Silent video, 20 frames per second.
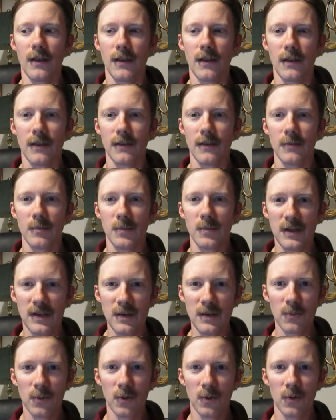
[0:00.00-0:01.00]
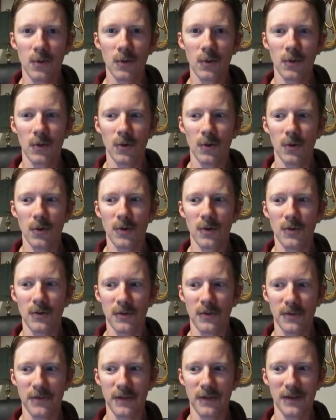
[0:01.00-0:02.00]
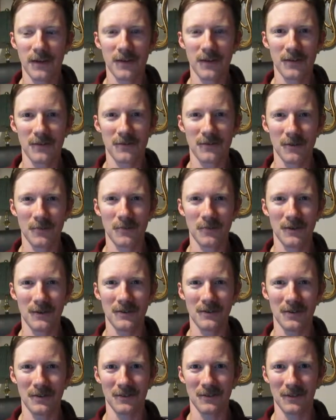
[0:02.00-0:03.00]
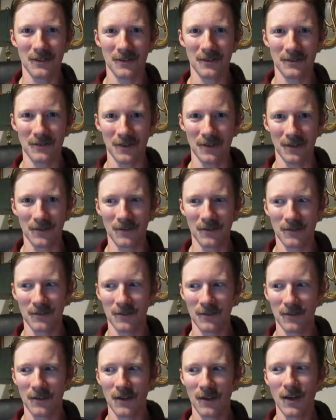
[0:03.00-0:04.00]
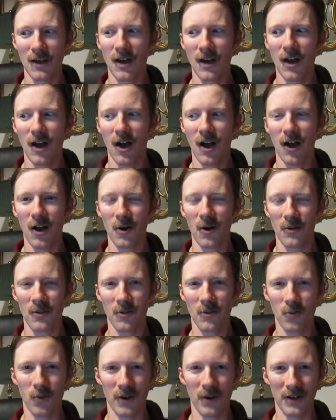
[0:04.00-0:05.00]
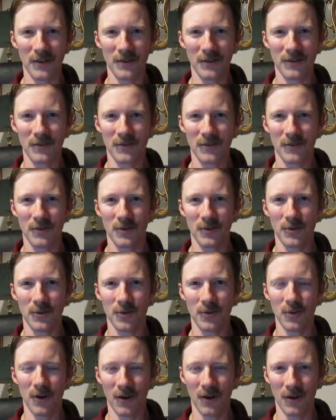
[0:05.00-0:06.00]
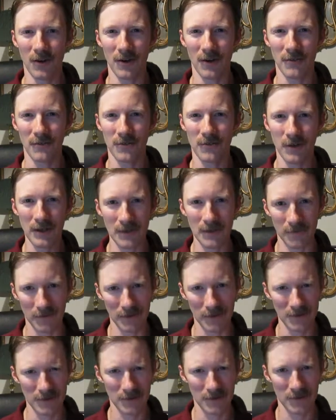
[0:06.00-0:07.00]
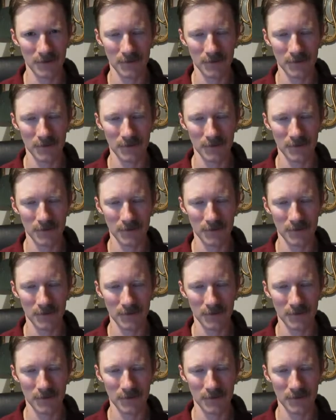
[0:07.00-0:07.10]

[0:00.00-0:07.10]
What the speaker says: The people who think something doesn't exist are the ones who are afraid of it.